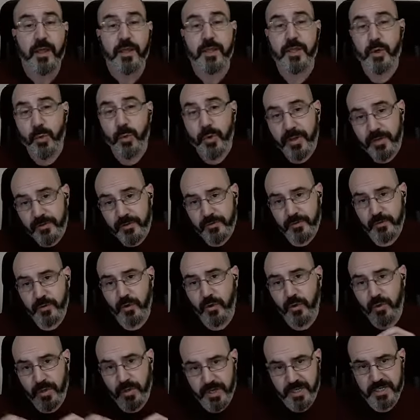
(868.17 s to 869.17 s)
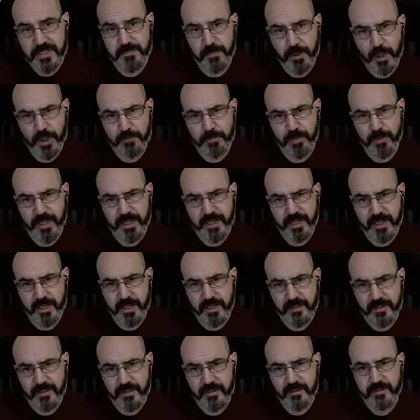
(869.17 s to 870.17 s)
You install a smart
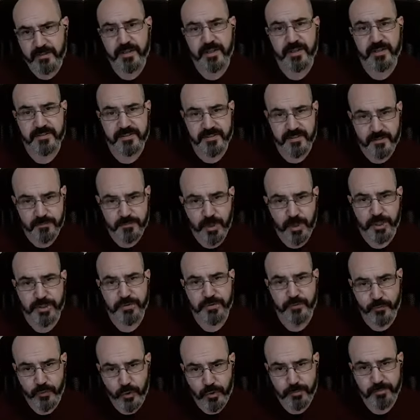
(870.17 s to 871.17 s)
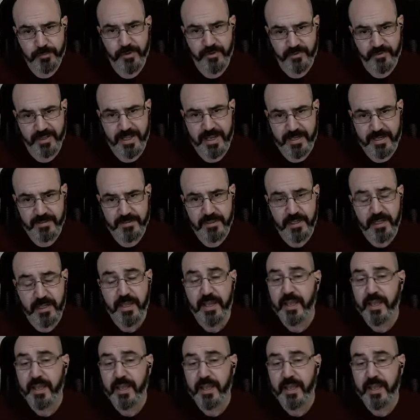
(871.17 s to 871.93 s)
plugin that is a smart thermostat,